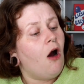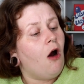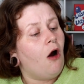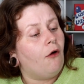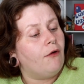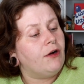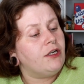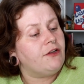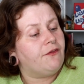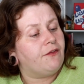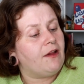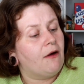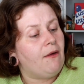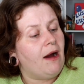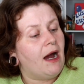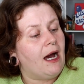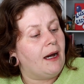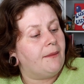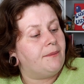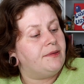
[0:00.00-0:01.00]
orange
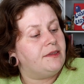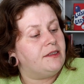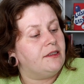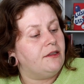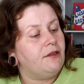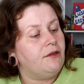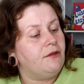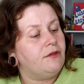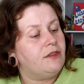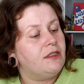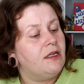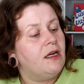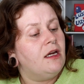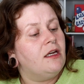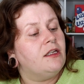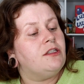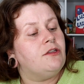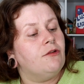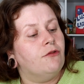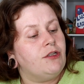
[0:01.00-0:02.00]
flower absolute,
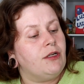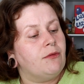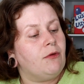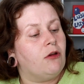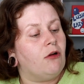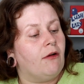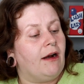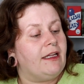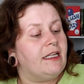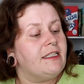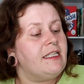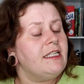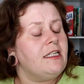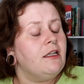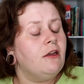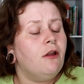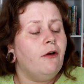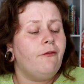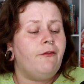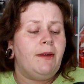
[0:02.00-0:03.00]
sodium chloride. This is
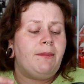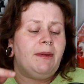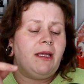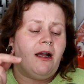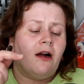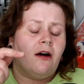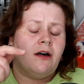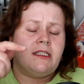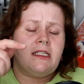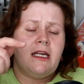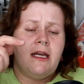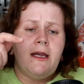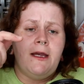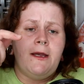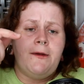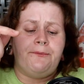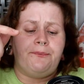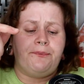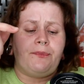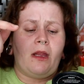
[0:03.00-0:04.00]
lovely because
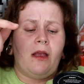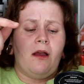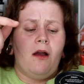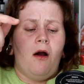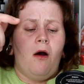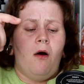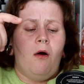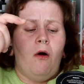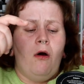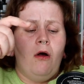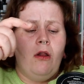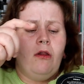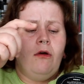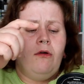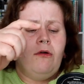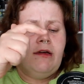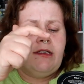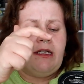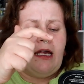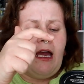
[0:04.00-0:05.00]
all
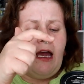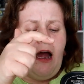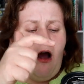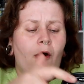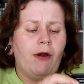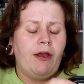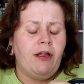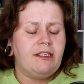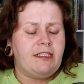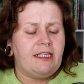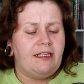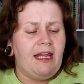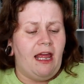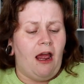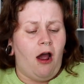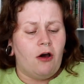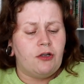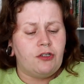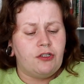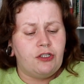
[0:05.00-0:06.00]
those oils in
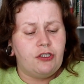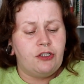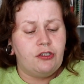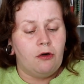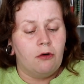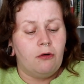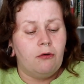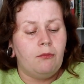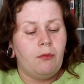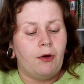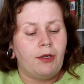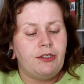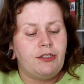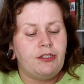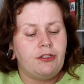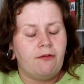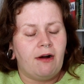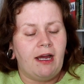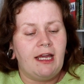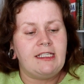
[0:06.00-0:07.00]
there are so
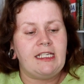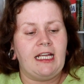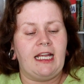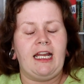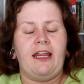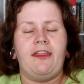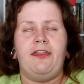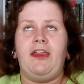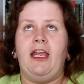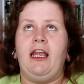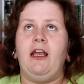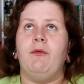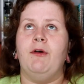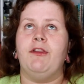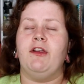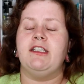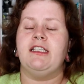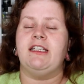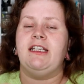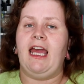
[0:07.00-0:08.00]
moisturizing. And I think
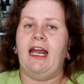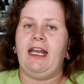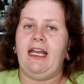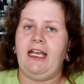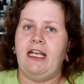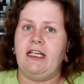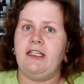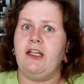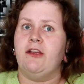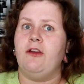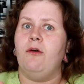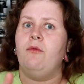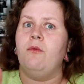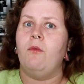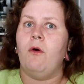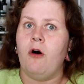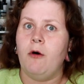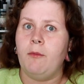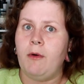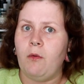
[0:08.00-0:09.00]
with us getting into the
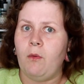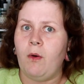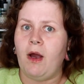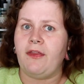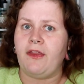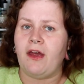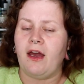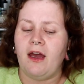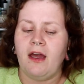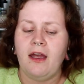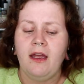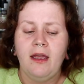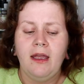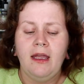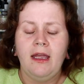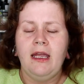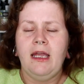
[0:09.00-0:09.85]
warmer weather,